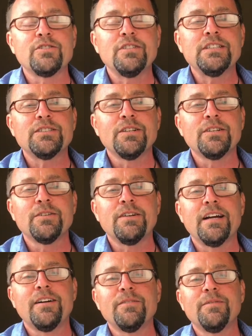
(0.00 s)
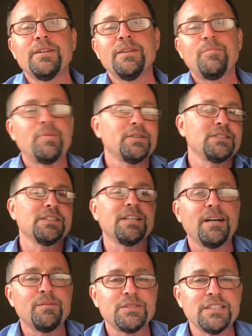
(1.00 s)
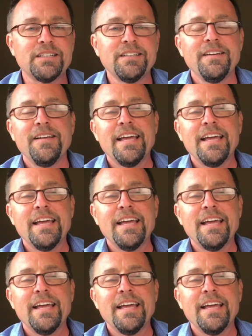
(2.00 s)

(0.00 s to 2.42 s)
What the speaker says: treats on the ground when the person comes in,